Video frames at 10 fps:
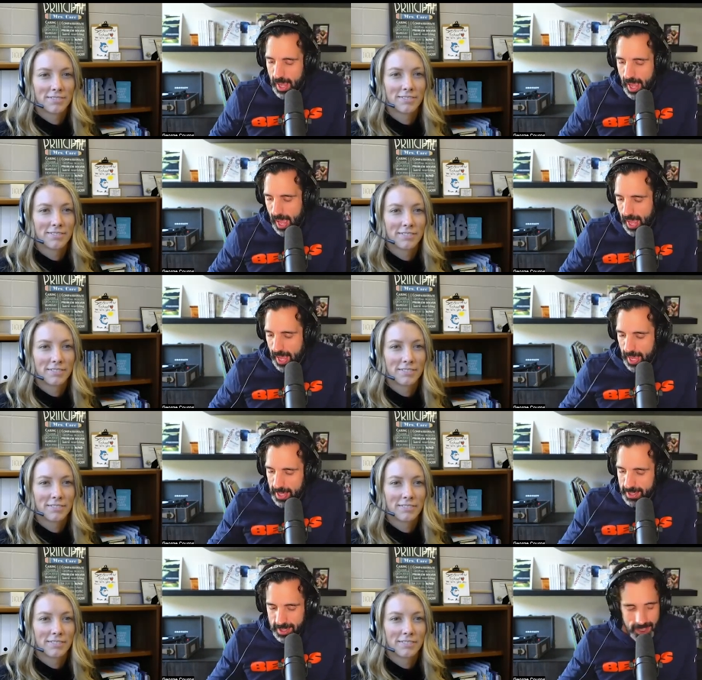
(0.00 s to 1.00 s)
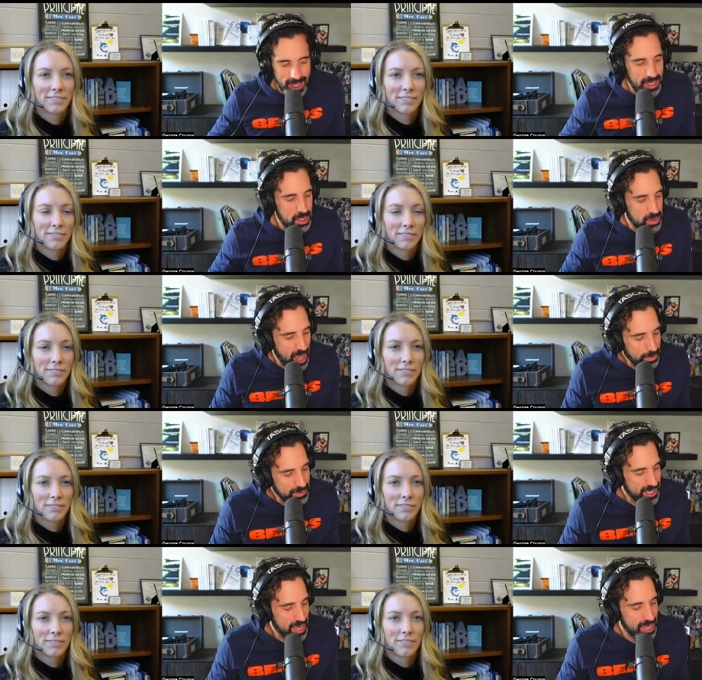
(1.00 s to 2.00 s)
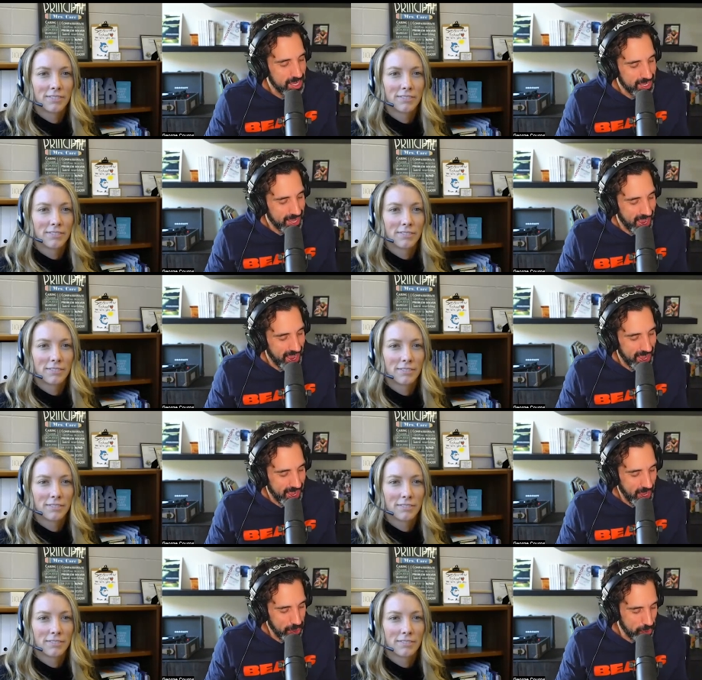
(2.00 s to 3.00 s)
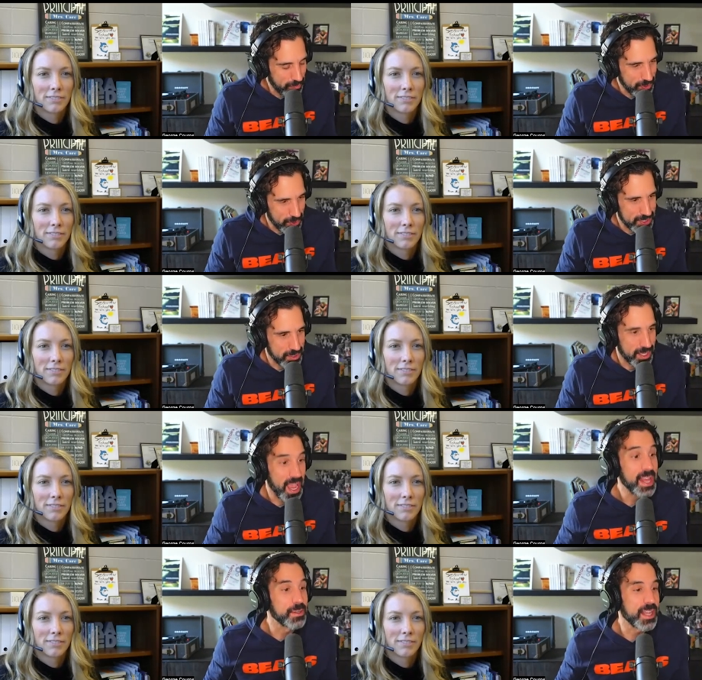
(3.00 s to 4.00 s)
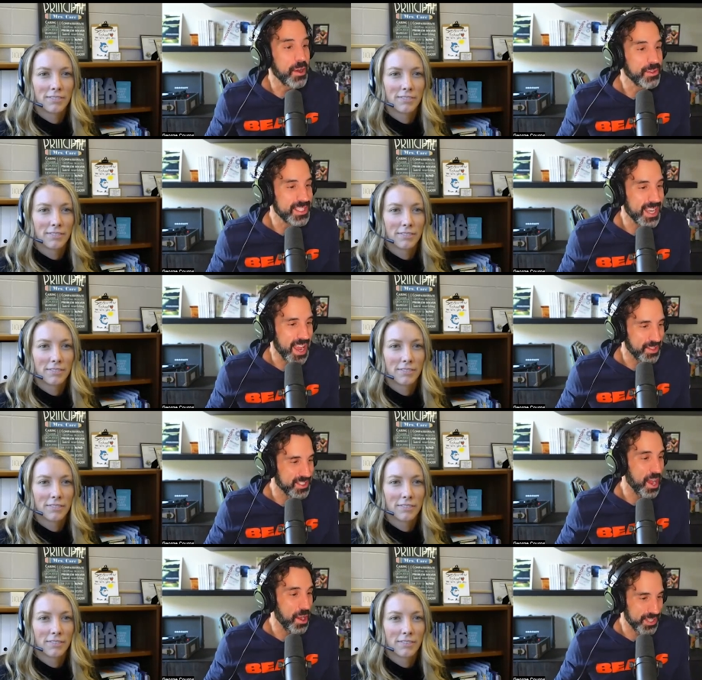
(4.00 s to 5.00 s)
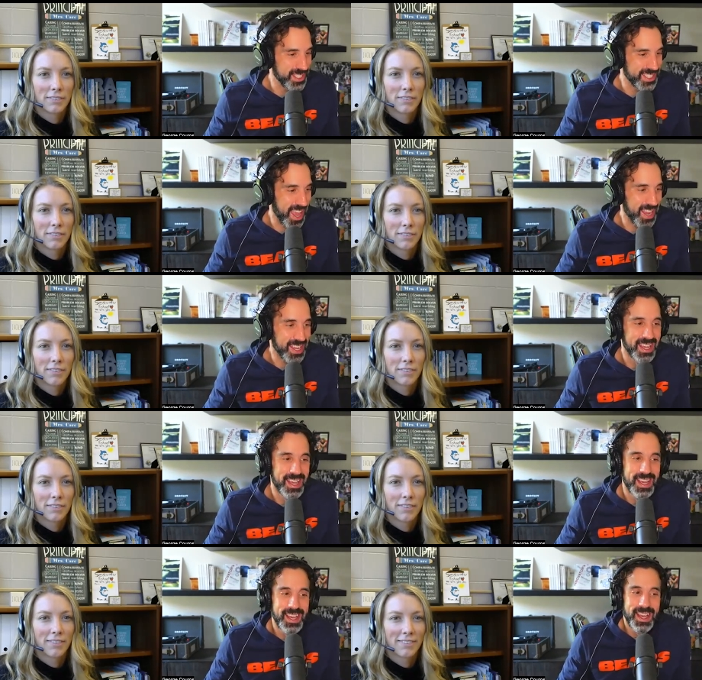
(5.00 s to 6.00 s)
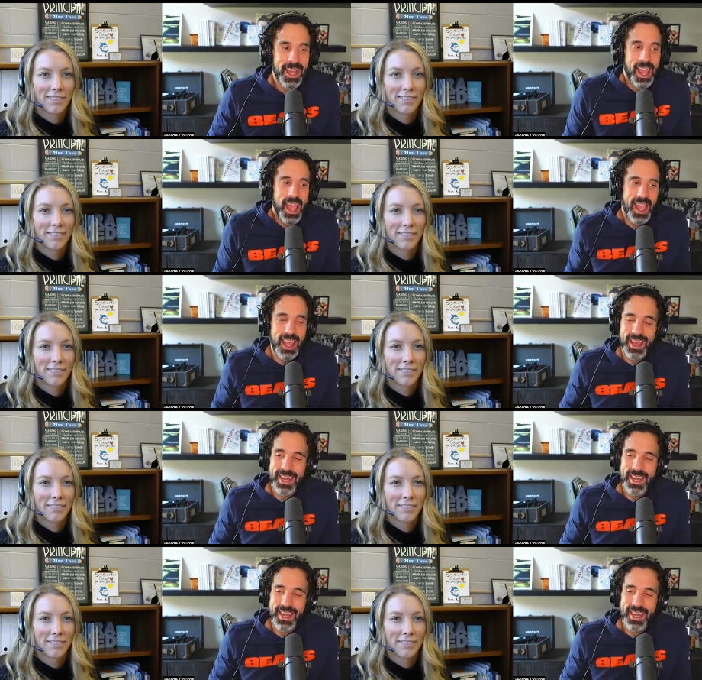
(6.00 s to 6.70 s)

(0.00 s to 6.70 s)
Speaker 1: And you kept saying, I don't know if you noticed, you're like, hey, there's a healthy snack. There's a healthy snack. And